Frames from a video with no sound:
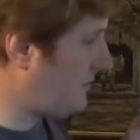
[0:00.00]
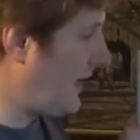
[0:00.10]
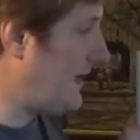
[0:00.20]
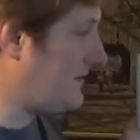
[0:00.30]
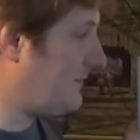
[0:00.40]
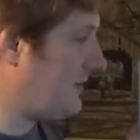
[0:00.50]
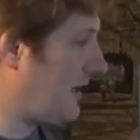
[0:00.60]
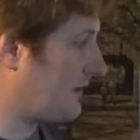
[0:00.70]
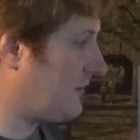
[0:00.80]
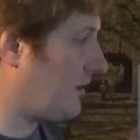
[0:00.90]

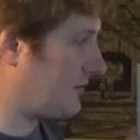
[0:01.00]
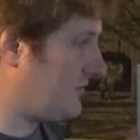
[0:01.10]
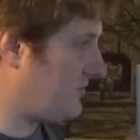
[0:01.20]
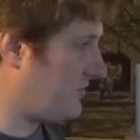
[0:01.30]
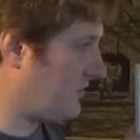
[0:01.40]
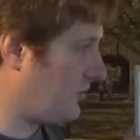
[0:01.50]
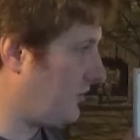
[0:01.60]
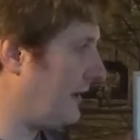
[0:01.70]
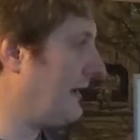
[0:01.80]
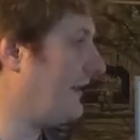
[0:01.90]
asymptotic darkness is
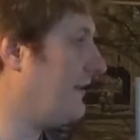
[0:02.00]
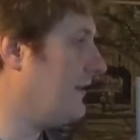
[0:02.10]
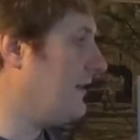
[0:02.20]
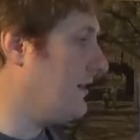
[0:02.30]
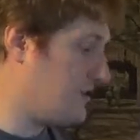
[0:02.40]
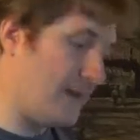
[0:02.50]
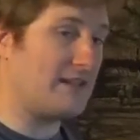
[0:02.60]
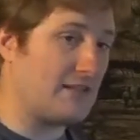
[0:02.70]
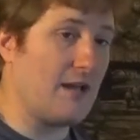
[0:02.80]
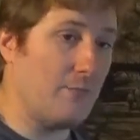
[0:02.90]
occurring,
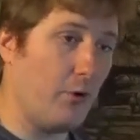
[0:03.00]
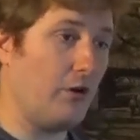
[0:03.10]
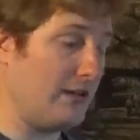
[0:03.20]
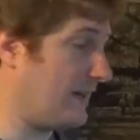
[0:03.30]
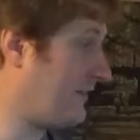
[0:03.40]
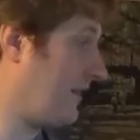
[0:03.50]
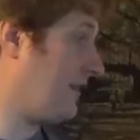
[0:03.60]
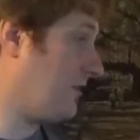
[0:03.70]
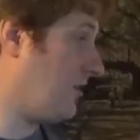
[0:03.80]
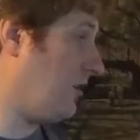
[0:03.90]
space-time boiling, as I
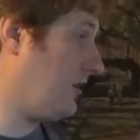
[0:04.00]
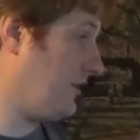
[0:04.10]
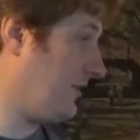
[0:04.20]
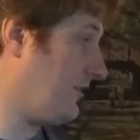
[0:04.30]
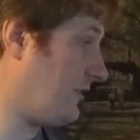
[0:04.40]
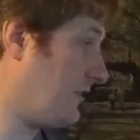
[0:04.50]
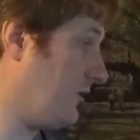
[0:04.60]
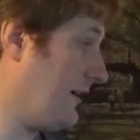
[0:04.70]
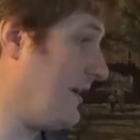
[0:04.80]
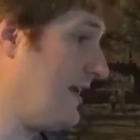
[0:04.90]
like to call it, is
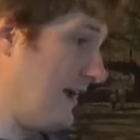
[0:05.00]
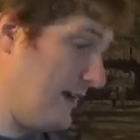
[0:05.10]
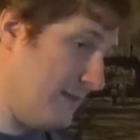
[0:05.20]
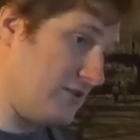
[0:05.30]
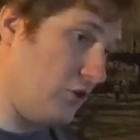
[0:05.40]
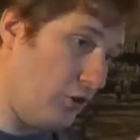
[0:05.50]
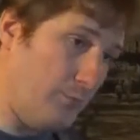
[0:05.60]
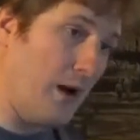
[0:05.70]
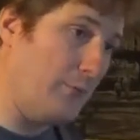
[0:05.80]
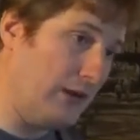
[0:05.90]
occurring, and this whole
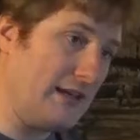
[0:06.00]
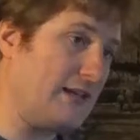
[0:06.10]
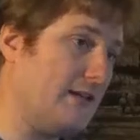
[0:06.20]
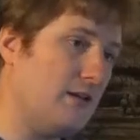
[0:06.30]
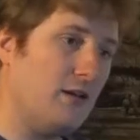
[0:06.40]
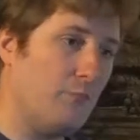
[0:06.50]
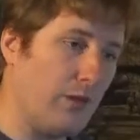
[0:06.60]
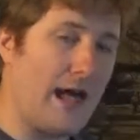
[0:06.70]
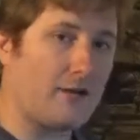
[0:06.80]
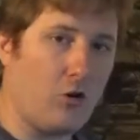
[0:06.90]
bubbling
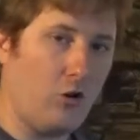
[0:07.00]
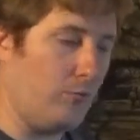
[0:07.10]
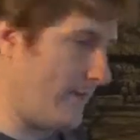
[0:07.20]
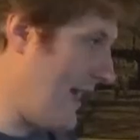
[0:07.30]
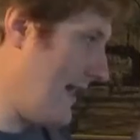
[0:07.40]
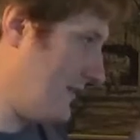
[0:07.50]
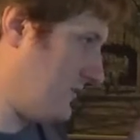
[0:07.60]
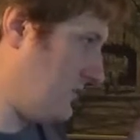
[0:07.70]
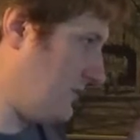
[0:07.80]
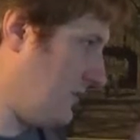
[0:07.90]
black hole
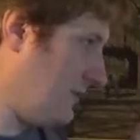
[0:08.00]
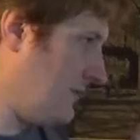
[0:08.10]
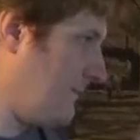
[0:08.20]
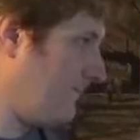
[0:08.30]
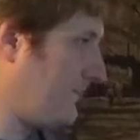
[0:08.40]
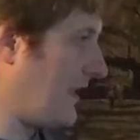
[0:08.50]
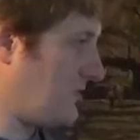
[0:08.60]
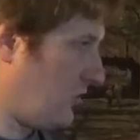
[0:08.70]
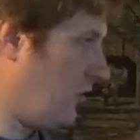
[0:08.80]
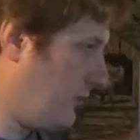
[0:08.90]
mass.
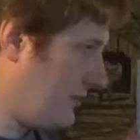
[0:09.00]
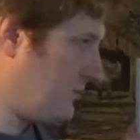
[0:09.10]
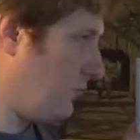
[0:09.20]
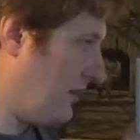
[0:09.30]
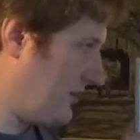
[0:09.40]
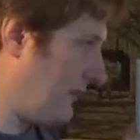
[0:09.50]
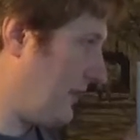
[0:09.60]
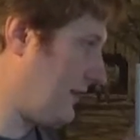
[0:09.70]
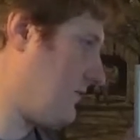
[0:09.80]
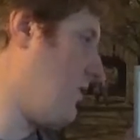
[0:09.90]
That's all this was.
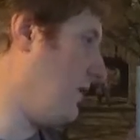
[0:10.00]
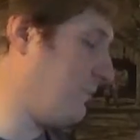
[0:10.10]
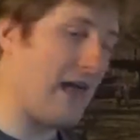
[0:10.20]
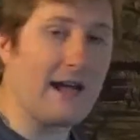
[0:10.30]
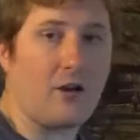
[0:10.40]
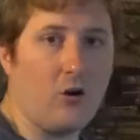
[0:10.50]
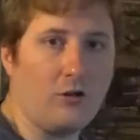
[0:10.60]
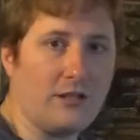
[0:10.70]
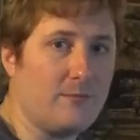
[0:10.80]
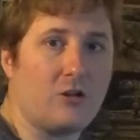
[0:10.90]
I call it black
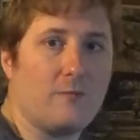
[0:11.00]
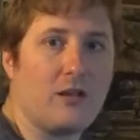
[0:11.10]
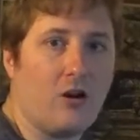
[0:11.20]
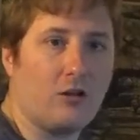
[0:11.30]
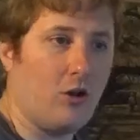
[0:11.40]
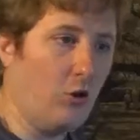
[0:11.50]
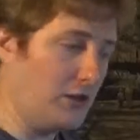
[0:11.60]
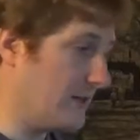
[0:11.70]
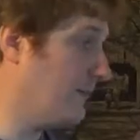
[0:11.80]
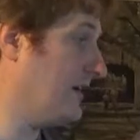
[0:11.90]
holium, it could be called
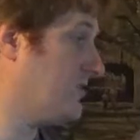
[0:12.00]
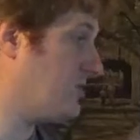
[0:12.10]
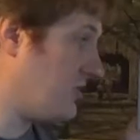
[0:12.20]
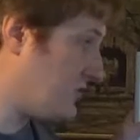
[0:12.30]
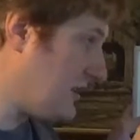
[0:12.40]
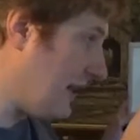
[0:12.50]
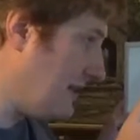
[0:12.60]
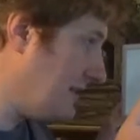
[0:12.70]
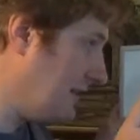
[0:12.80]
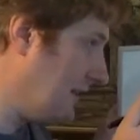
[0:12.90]
holium, but it's just the
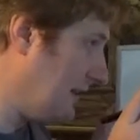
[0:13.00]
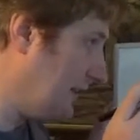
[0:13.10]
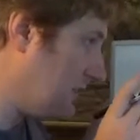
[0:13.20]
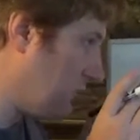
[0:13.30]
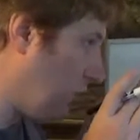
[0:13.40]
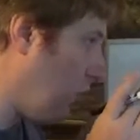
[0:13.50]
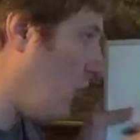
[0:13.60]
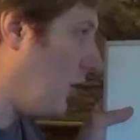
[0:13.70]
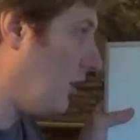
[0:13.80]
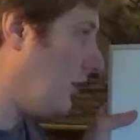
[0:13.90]
idea that it's
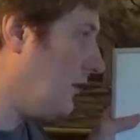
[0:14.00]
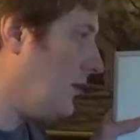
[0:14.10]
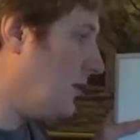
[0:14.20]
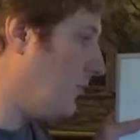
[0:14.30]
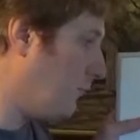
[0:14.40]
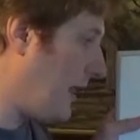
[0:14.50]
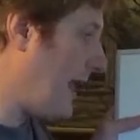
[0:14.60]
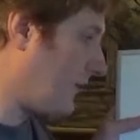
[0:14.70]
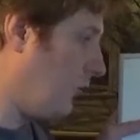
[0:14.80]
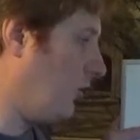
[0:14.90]
all
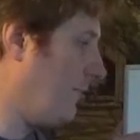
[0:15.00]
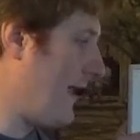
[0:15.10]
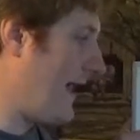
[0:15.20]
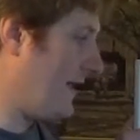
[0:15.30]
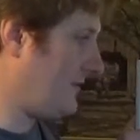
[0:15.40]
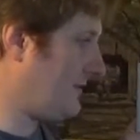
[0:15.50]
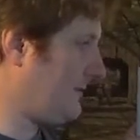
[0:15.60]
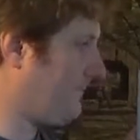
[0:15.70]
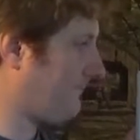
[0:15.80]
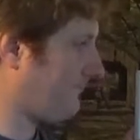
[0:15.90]
black hole mass.